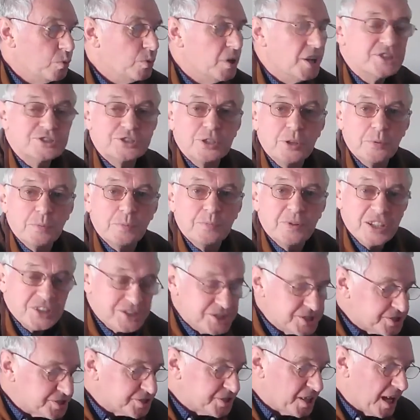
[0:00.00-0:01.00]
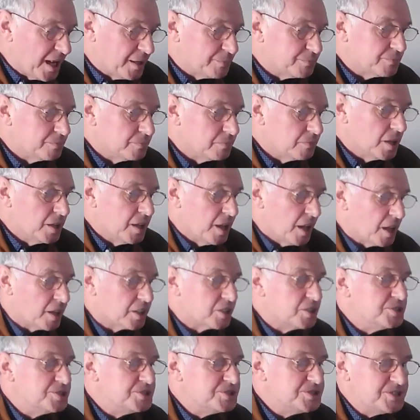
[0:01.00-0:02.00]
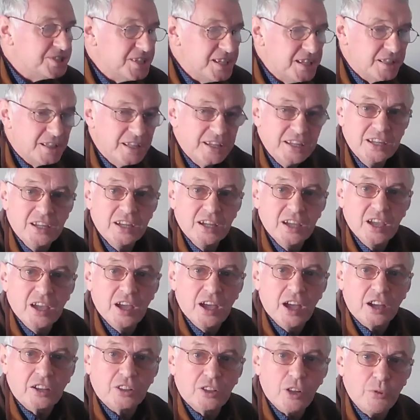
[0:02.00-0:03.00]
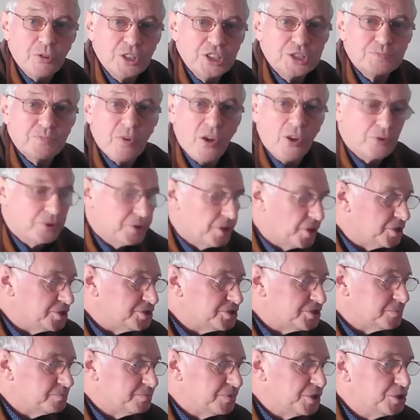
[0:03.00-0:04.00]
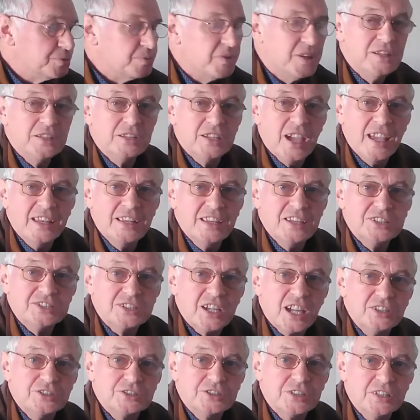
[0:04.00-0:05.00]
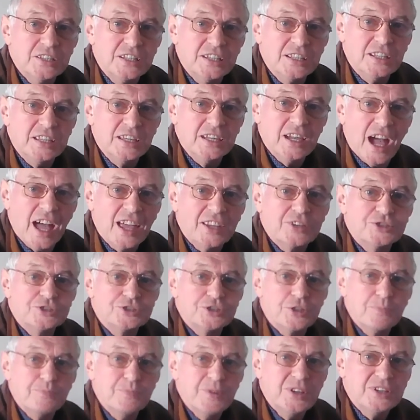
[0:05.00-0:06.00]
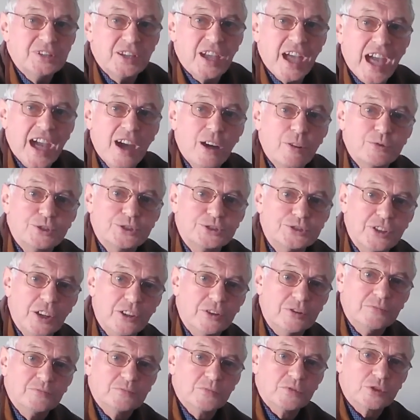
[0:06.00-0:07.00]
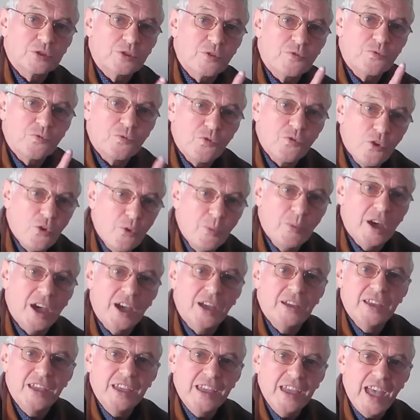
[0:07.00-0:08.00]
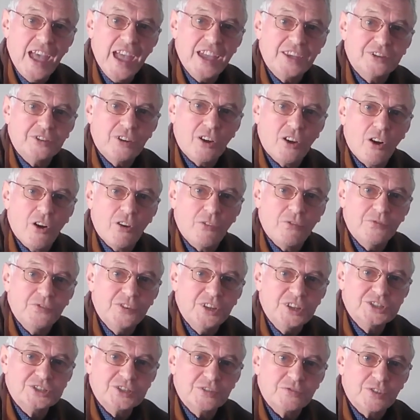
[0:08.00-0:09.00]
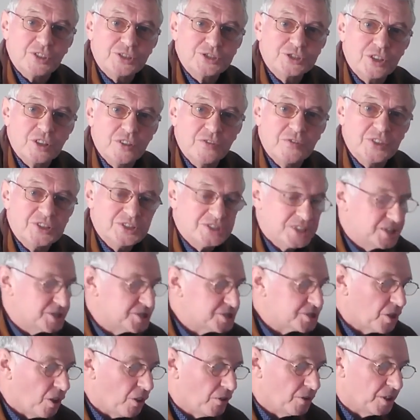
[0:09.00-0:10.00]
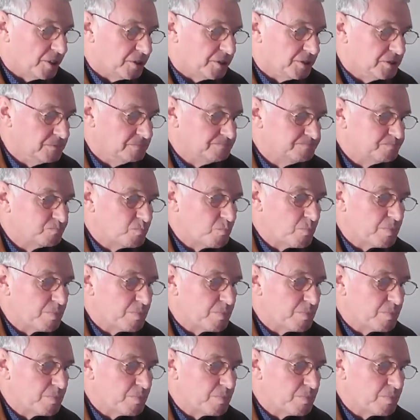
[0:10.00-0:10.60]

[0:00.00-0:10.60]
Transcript: who is at the present time concealing correspondence between elish Angiolini and Sir Peter Housden, the former head of the Civil Service in Scotland.